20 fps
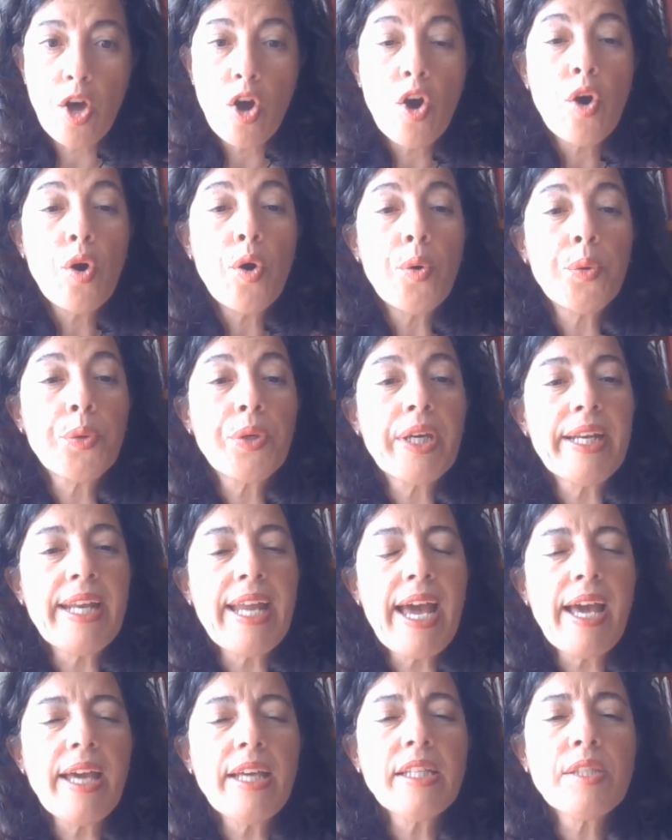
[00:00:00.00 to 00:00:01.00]

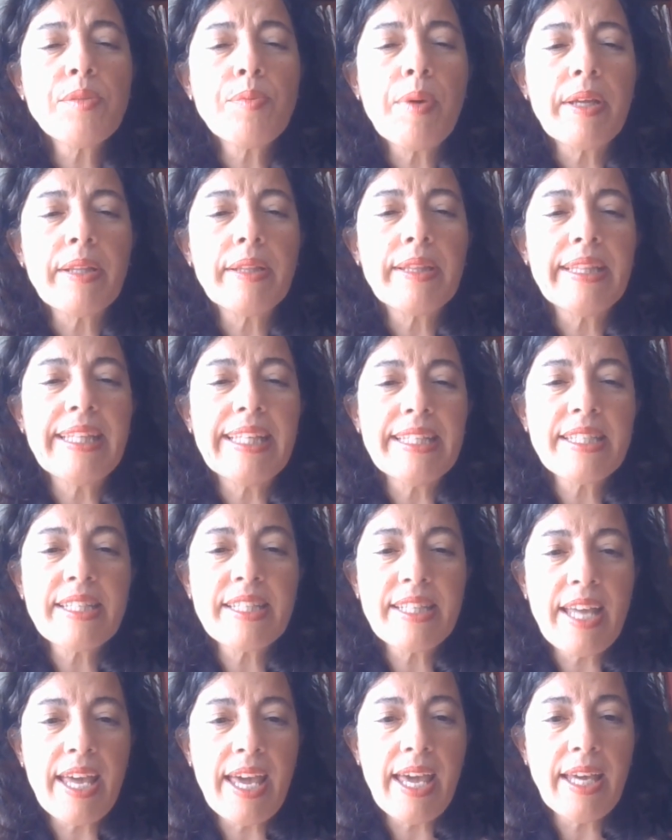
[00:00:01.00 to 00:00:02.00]
organized by the
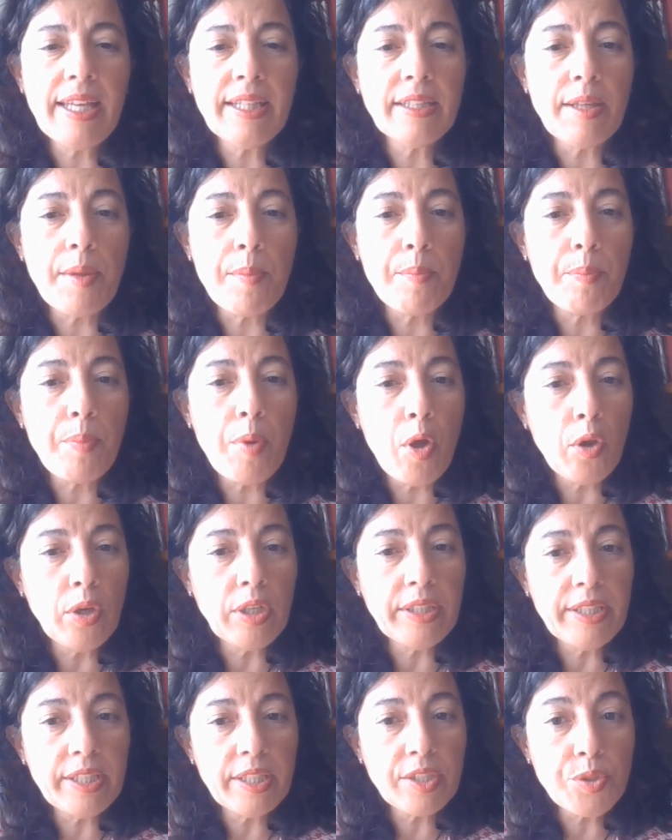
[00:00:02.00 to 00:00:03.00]
State and
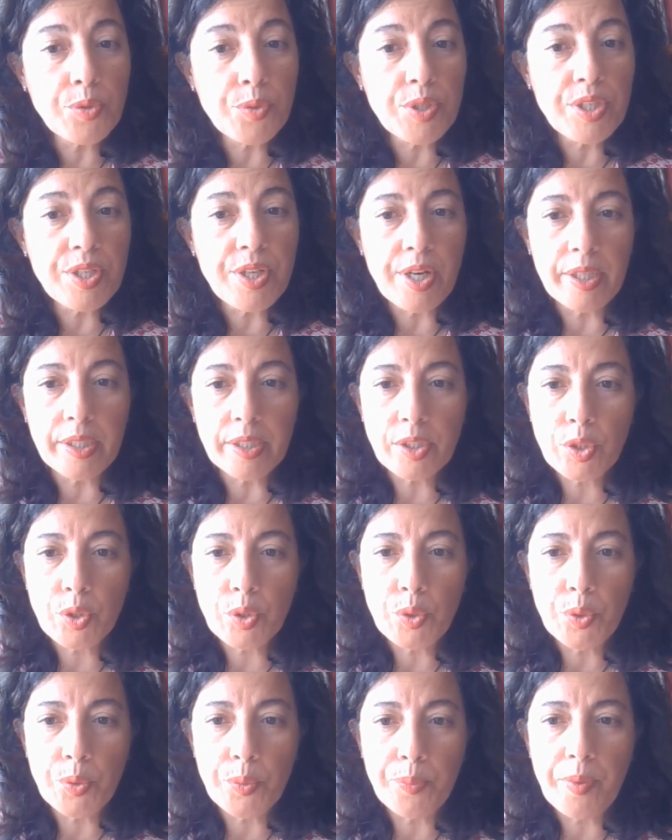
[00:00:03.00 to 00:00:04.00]
Politics Research
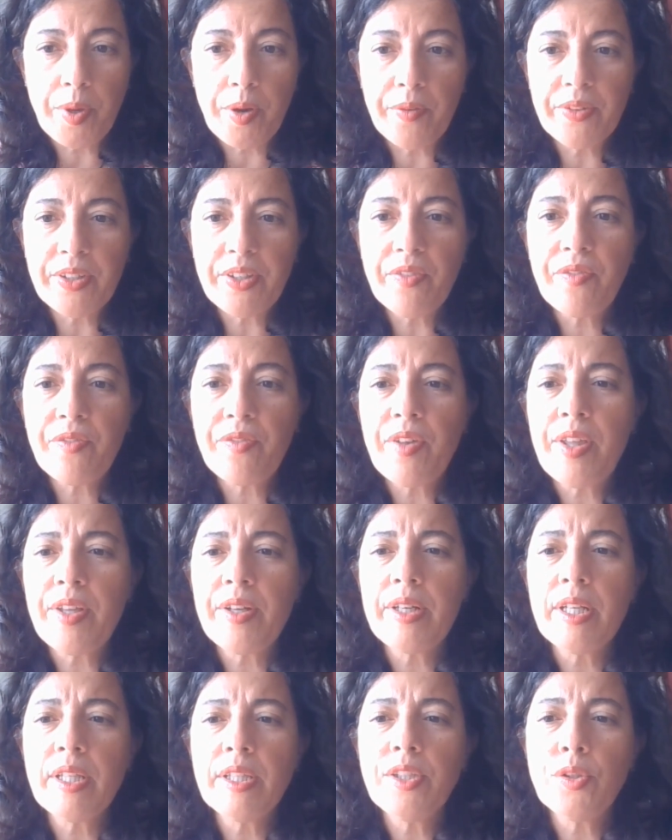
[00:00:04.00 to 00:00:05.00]
Group of the
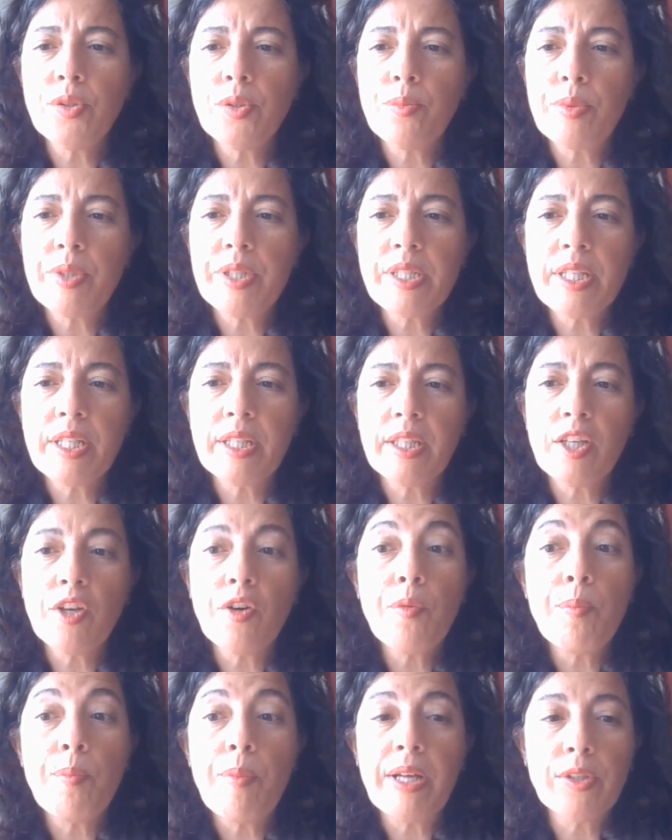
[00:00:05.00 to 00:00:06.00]
Federal University
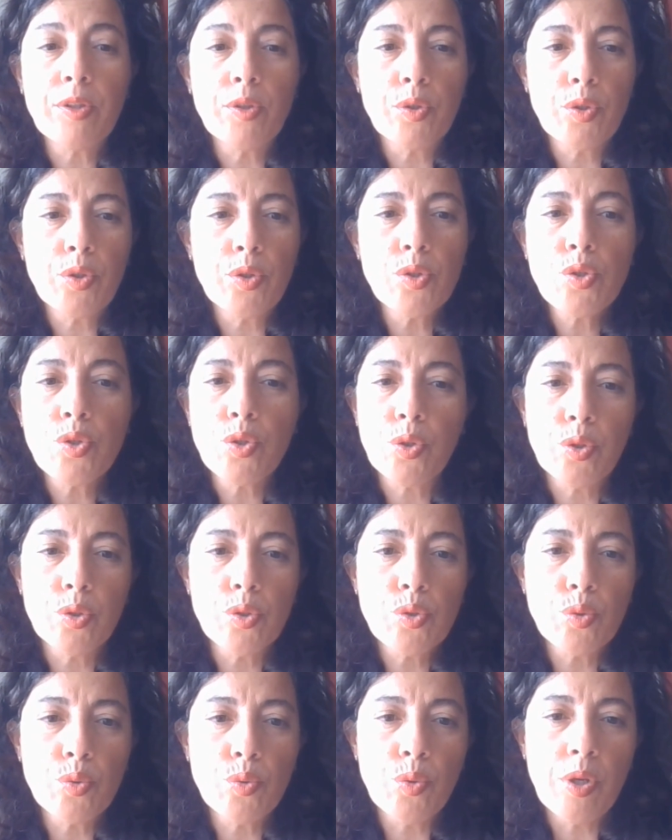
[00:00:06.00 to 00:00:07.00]
of Mato Grosso do
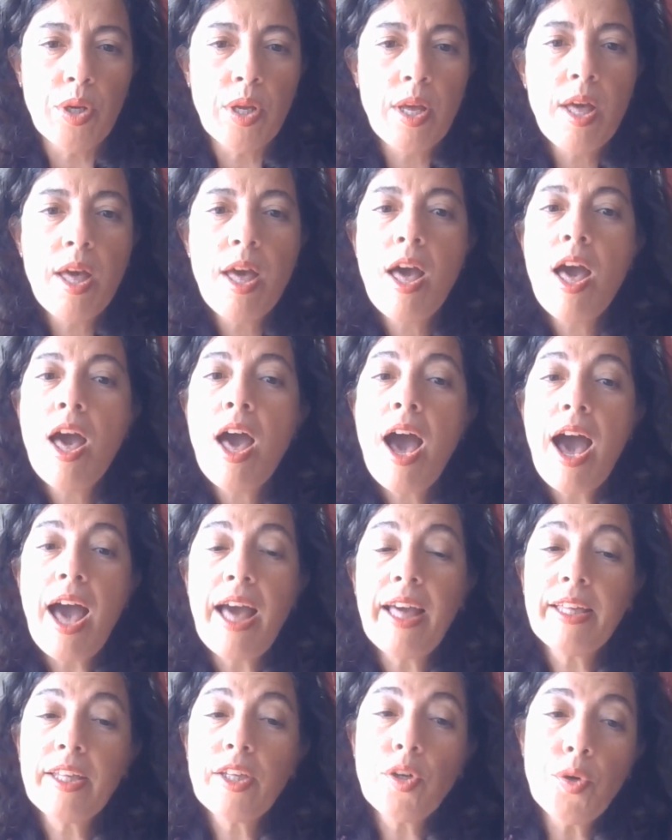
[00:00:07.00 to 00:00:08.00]
Sul,
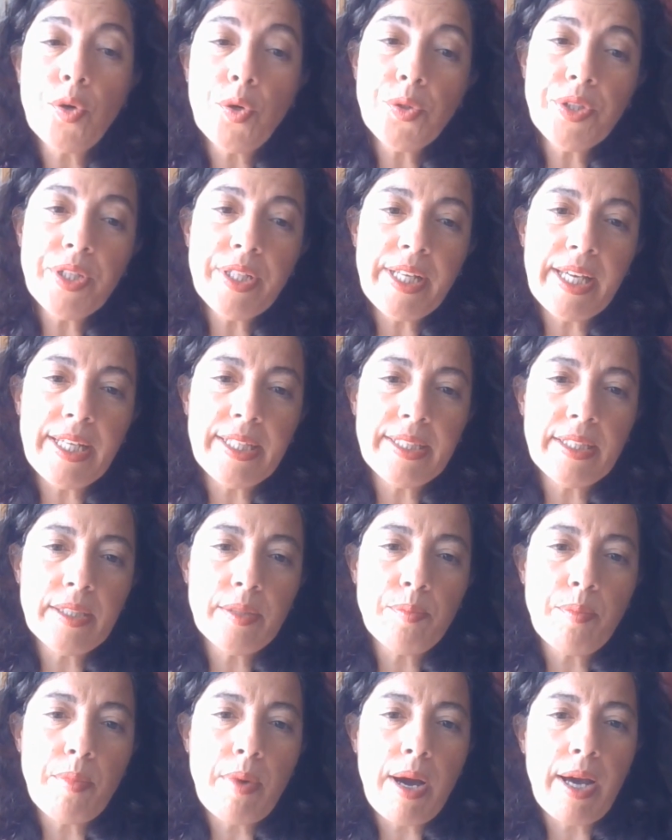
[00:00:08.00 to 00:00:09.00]
and coordinated
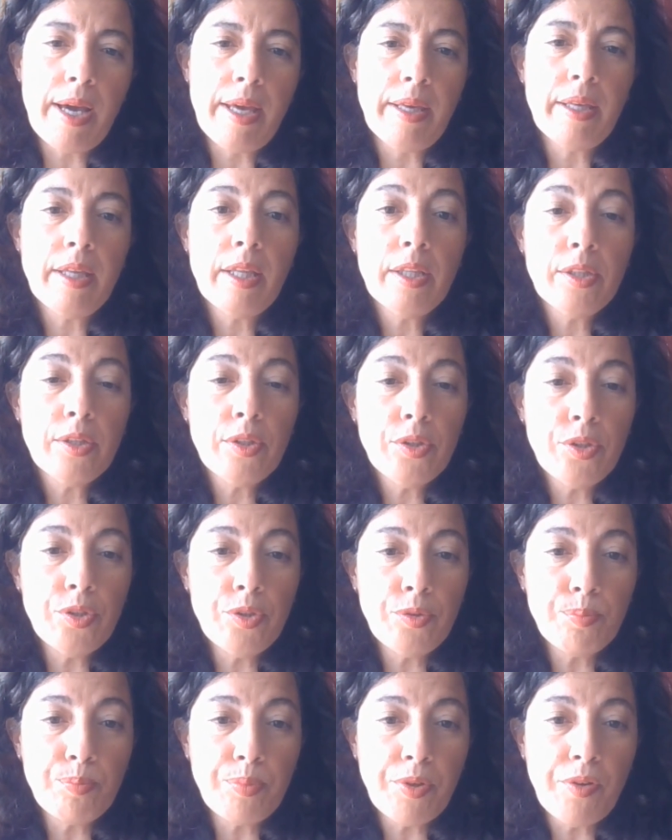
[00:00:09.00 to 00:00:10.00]
by
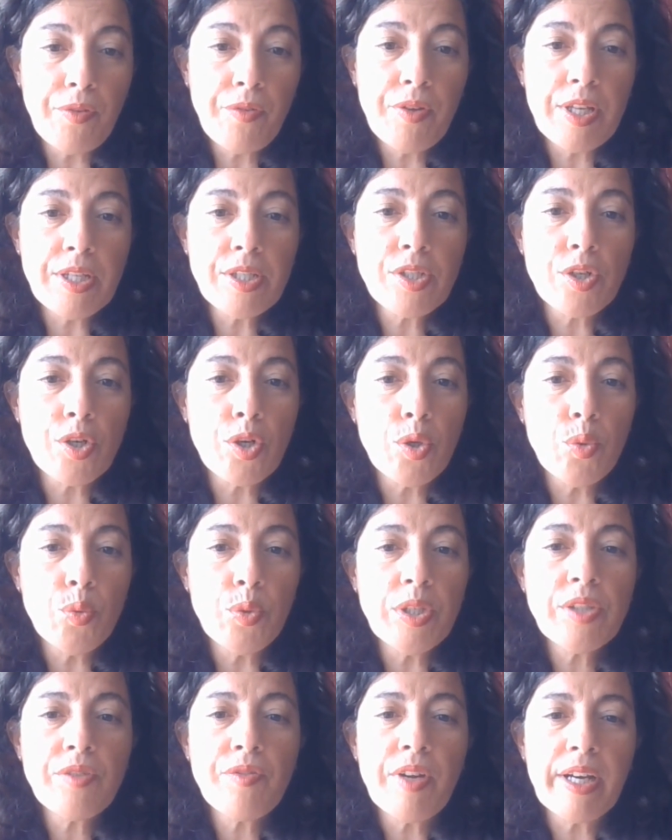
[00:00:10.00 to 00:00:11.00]
Professor
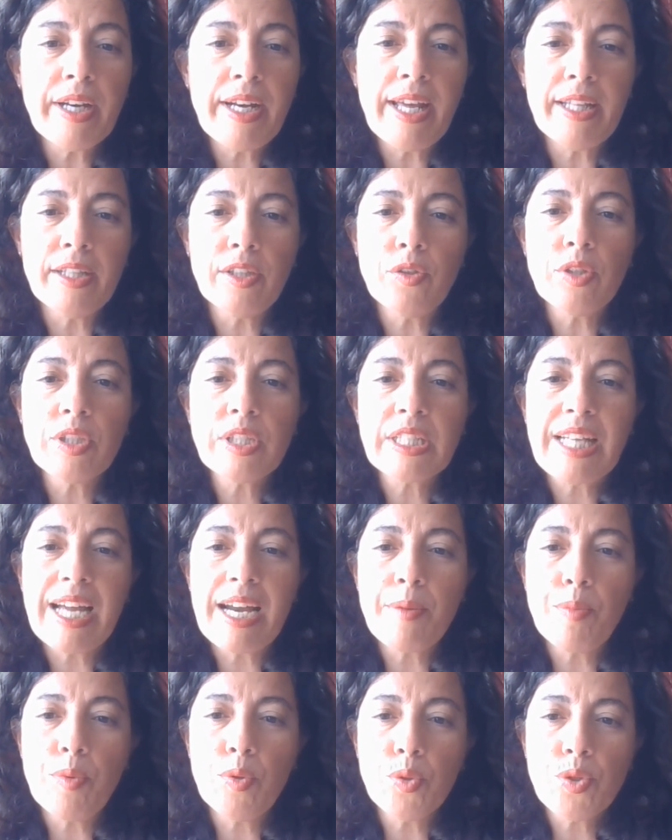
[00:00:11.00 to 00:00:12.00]
Luis Fernando
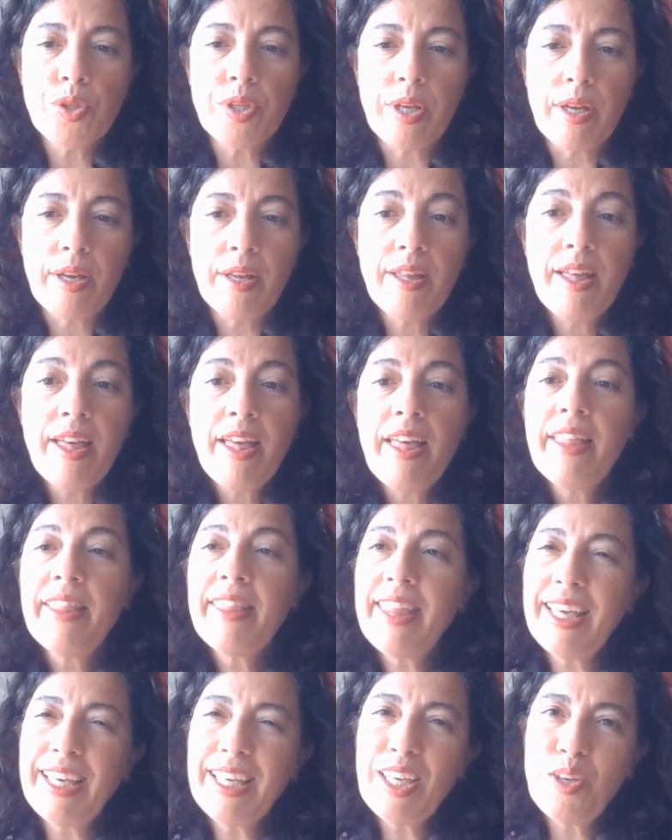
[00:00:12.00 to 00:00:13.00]
Escarbosa.
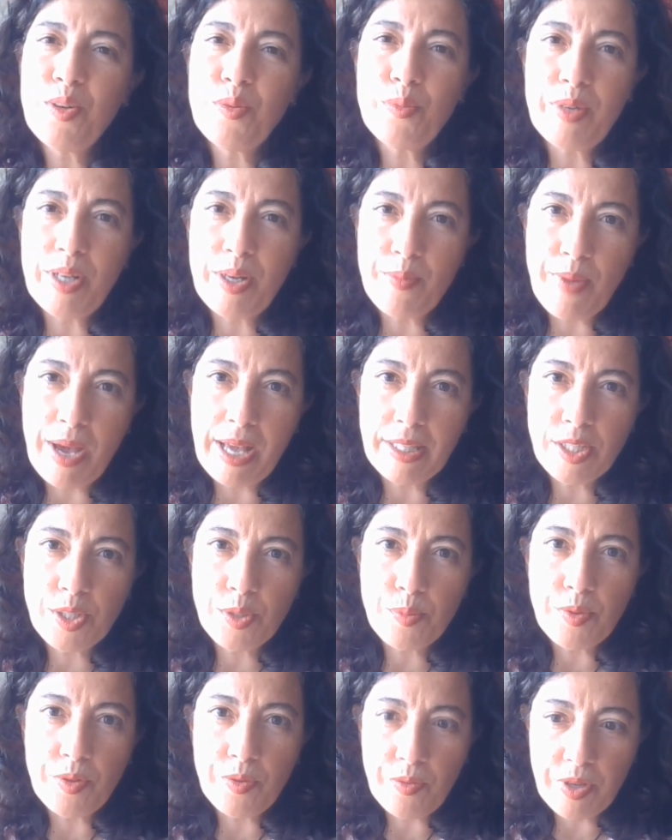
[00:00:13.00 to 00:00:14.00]
Thank you very much,
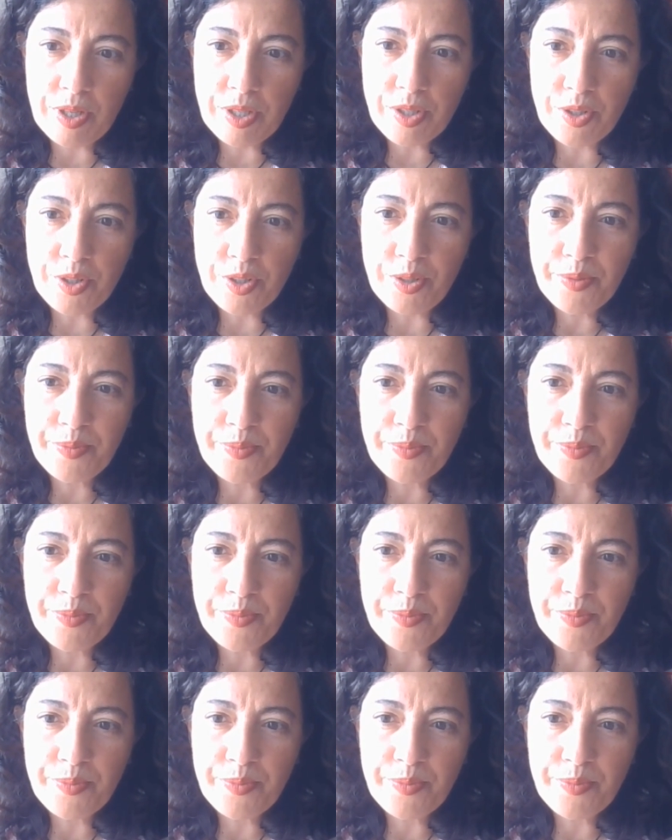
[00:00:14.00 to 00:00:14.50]
Professor.